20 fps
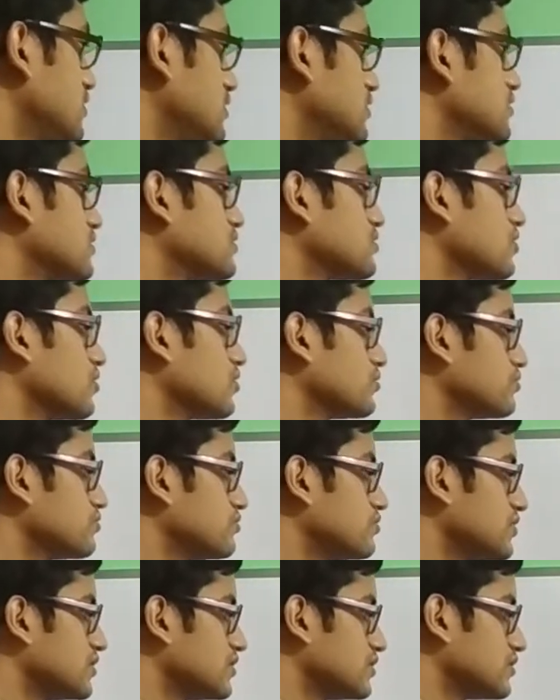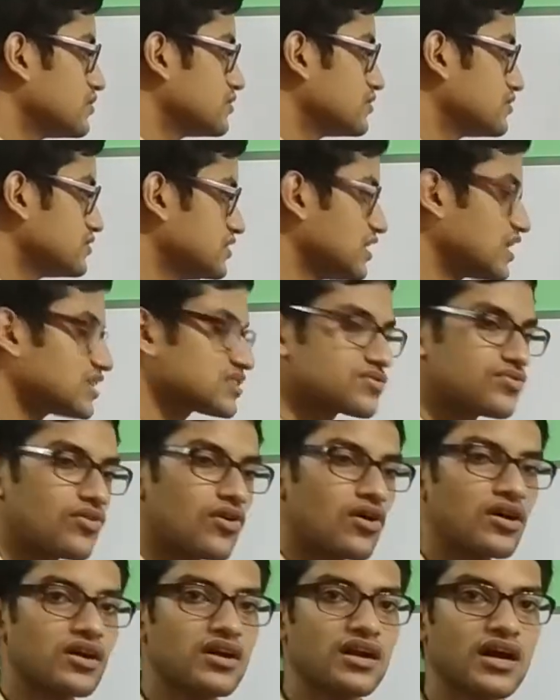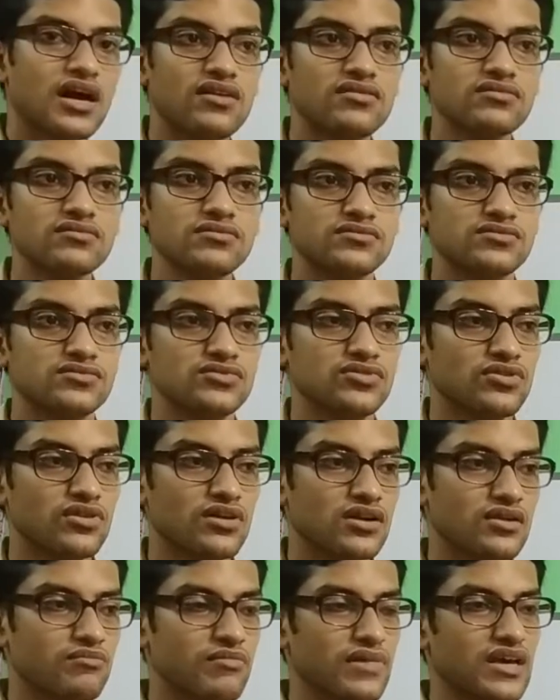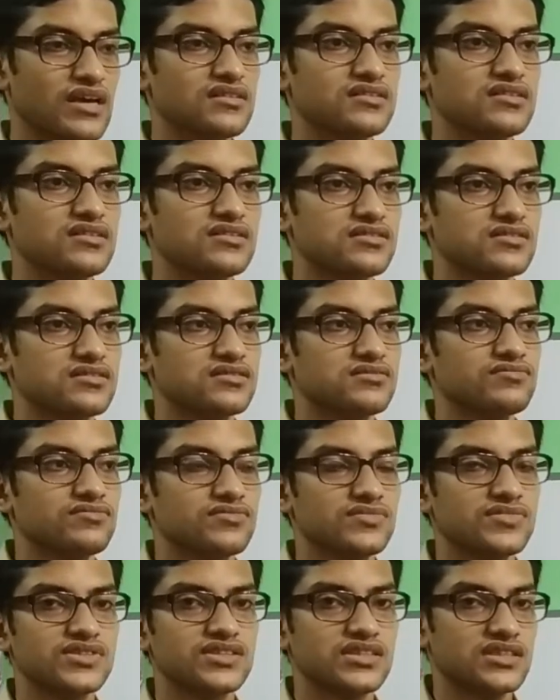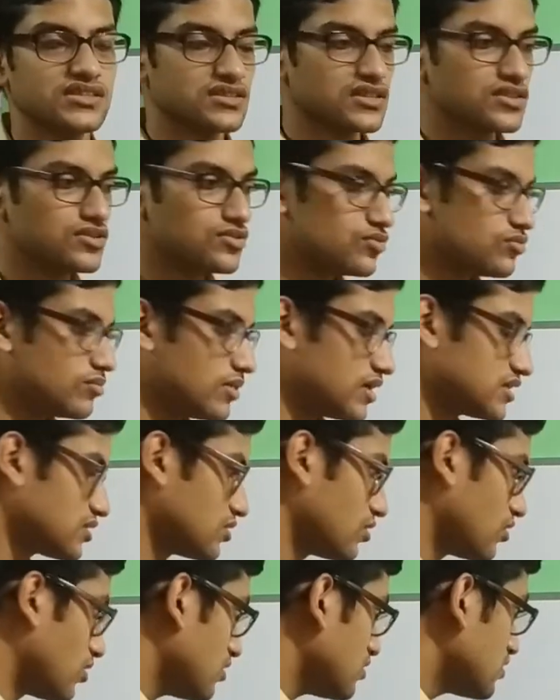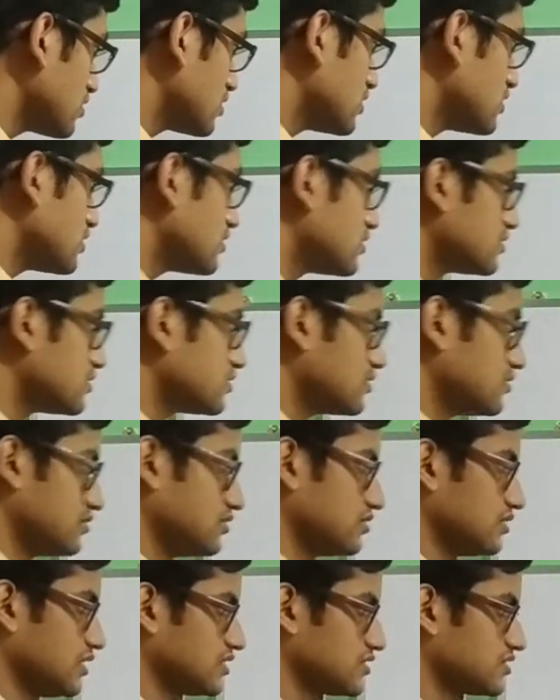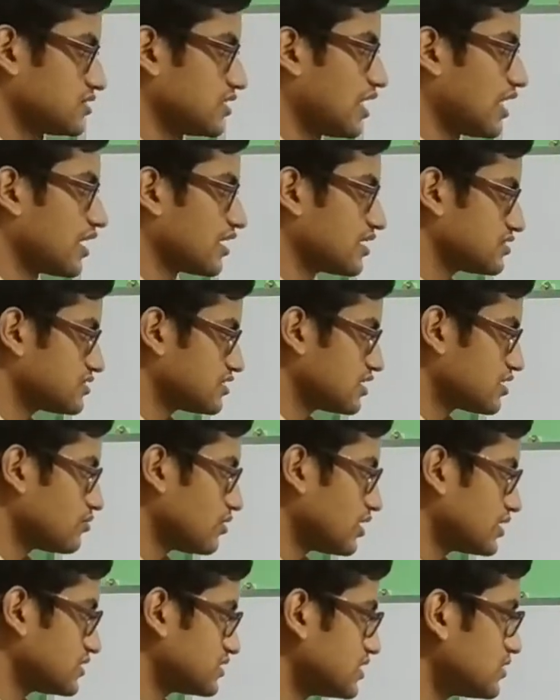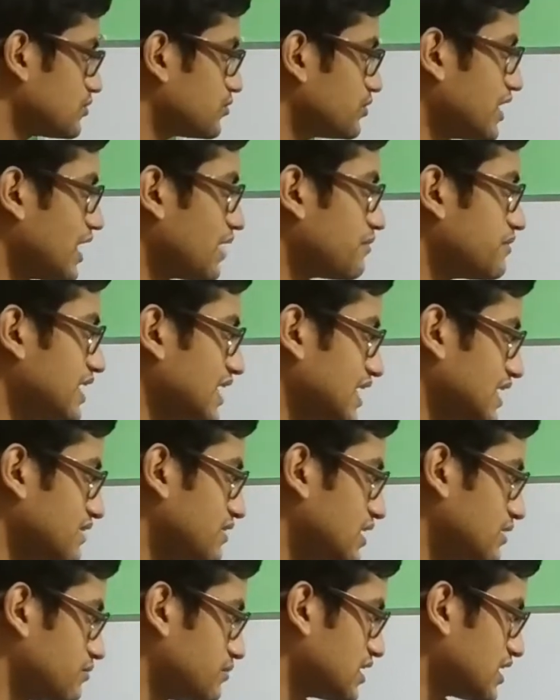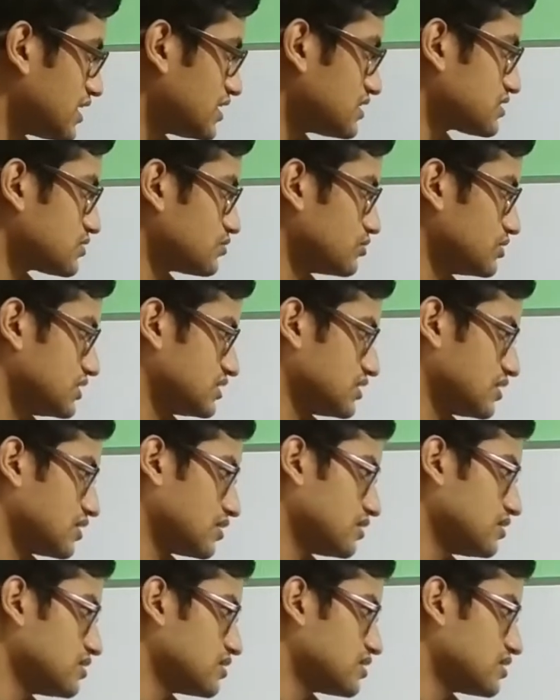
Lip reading: So just for now, do not make this session too much long. Just understand one thing: we have native APIs which are